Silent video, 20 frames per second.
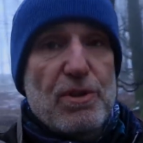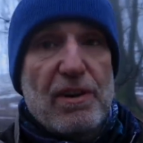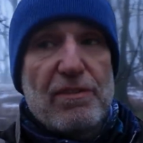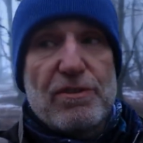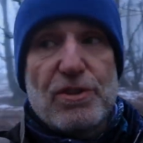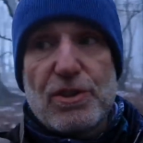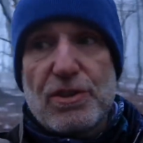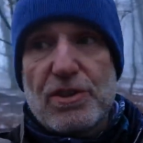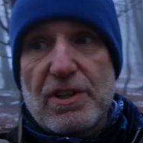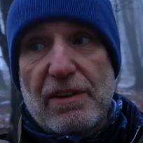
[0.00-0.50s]
So
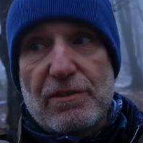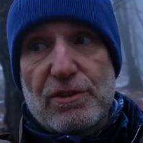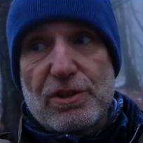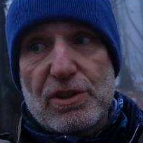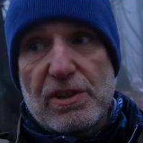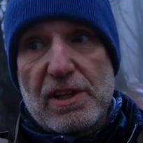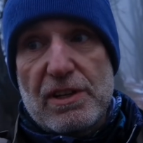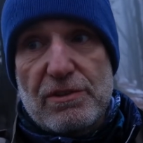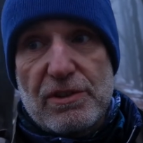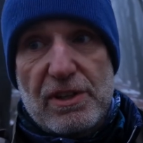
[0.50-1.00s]
I've just I've
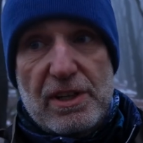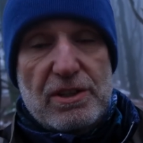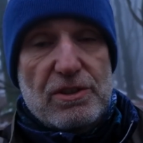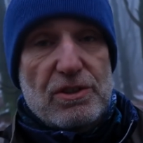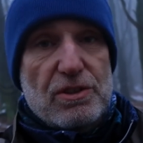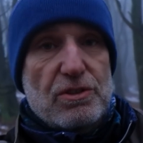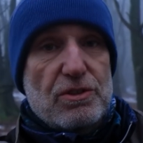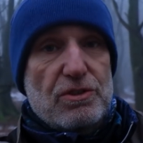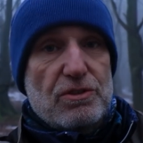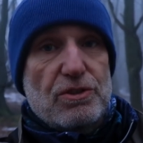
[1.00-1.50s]
just literally
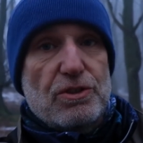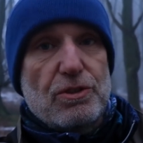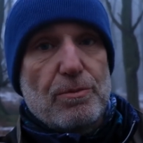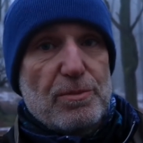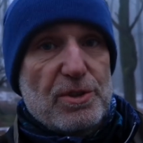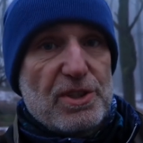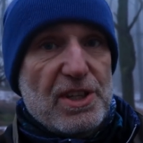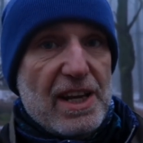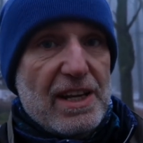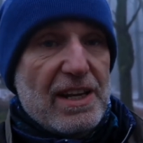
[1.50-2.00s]
just
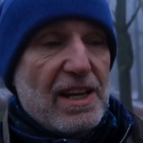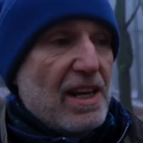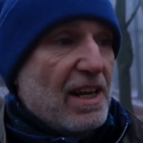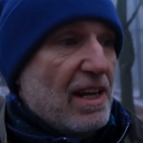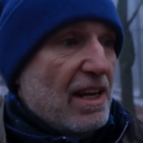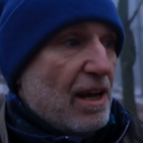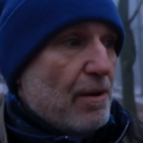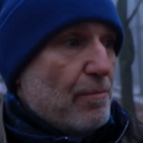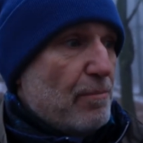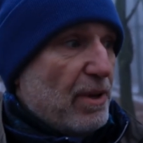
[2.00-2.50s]
jumped in
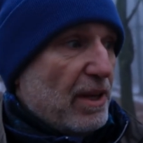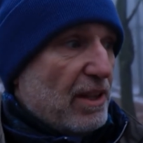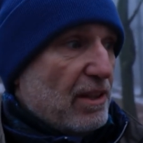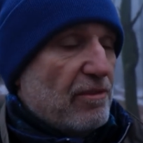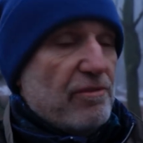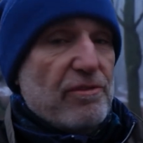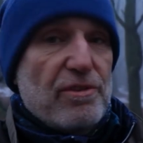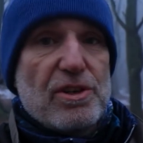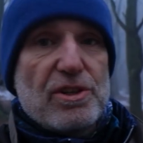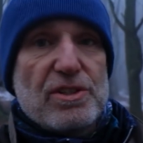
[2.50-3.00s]
and
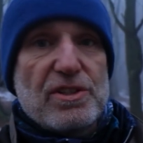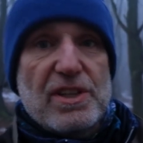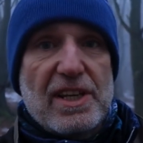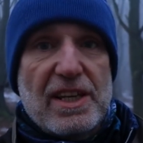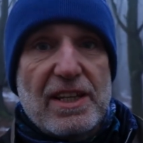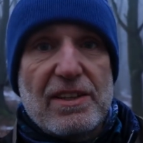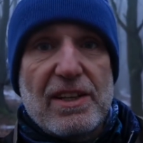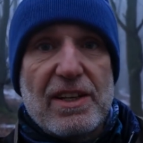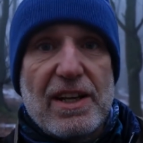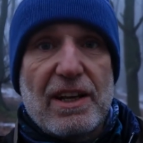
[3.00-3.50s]
picked the first
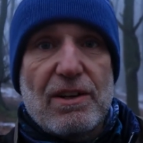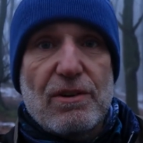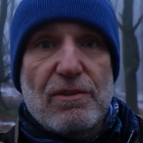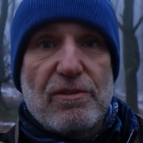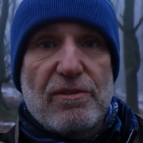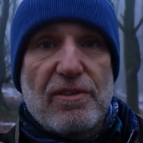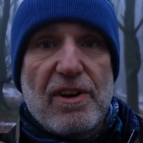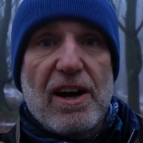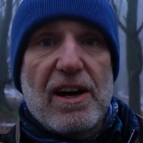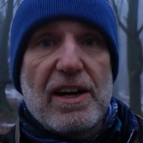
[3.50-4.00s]
thing that I
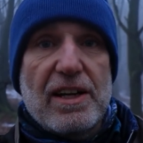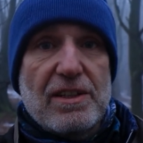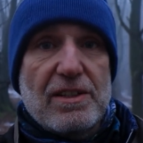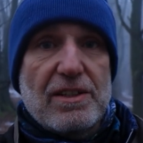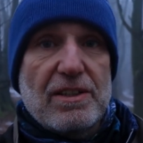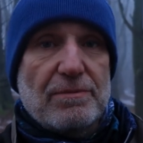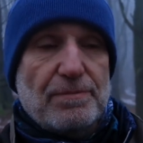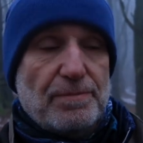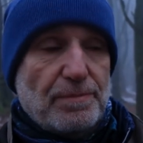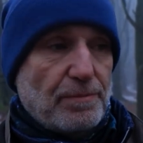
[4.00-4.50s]
could
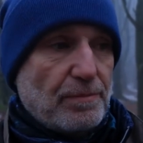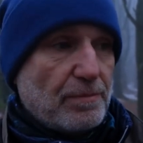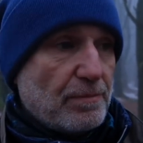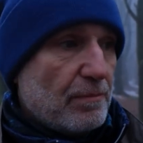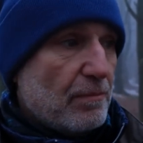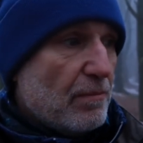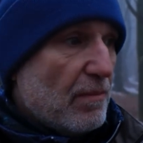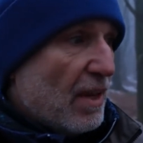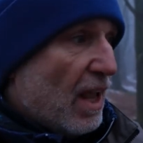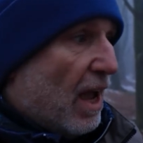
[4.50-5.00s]
find
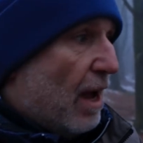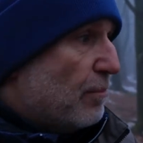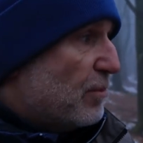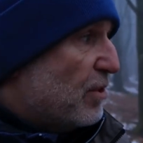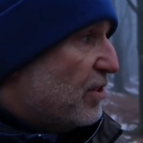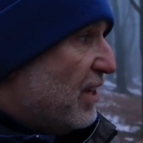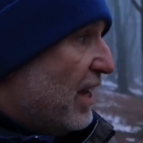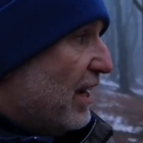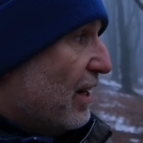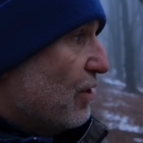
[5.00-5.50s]

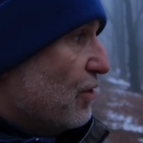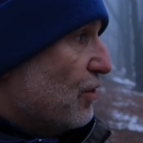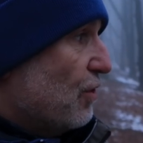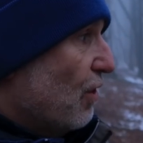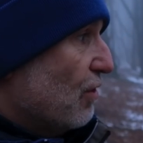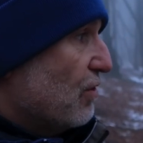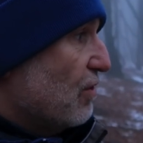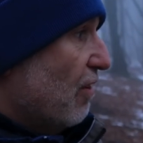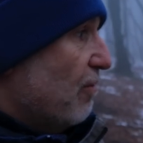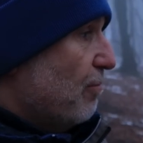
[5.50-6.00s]
um, to take a
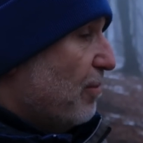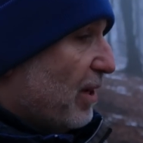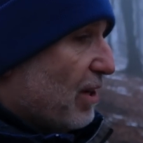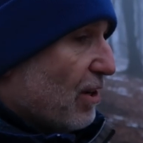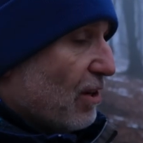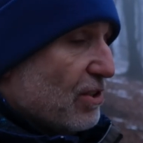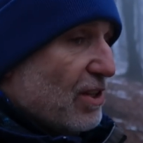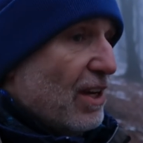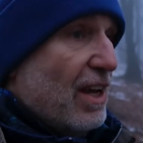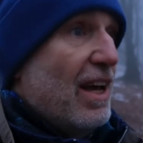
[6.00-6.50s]
shot of
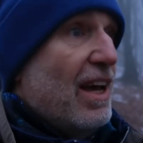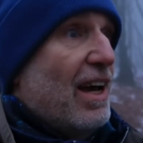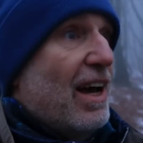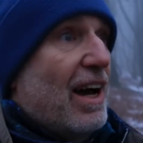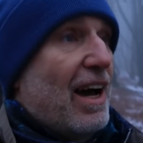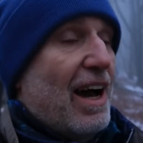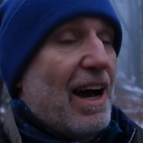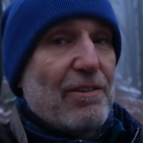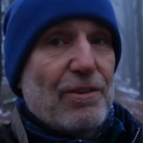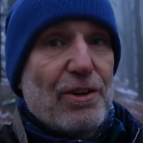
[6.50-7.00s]
because
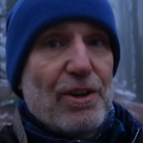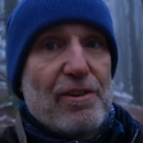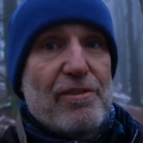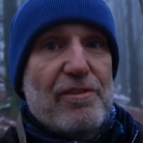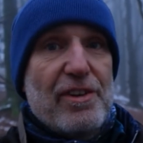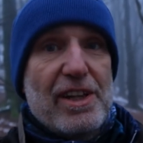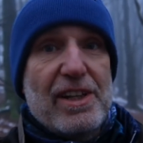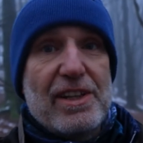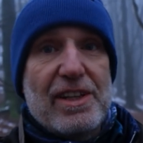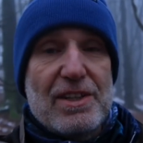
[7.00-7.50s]
I've got
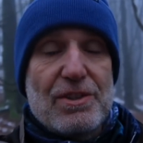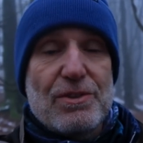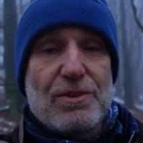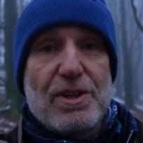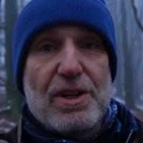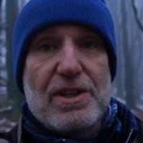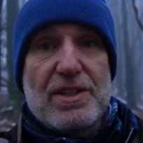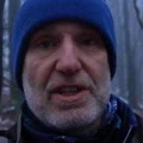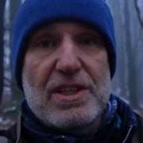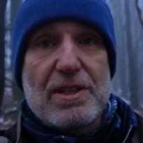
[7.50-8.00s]
a feeling it's
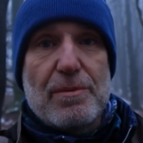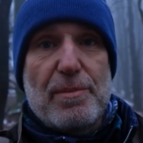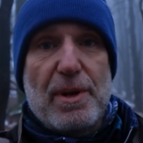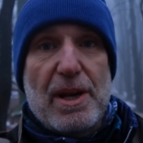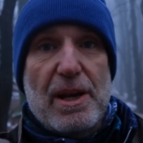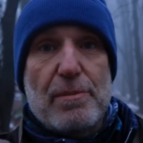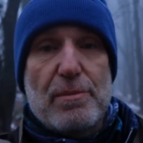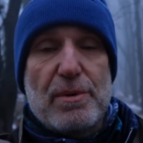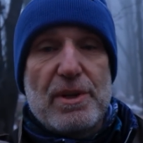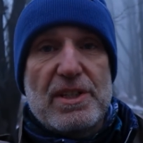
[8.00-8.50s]
going to
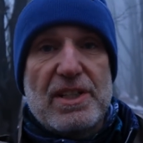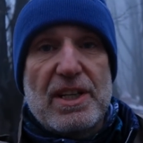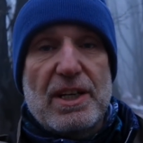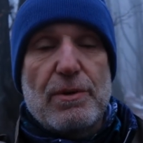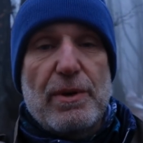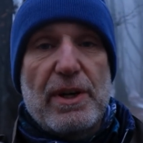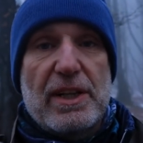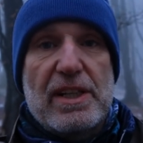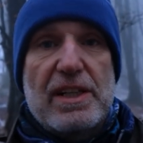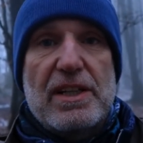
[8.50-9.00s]
disappear
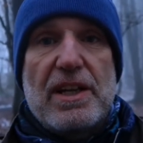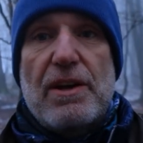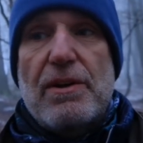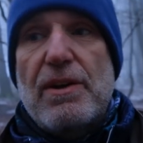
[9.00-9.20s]
pretty quickly.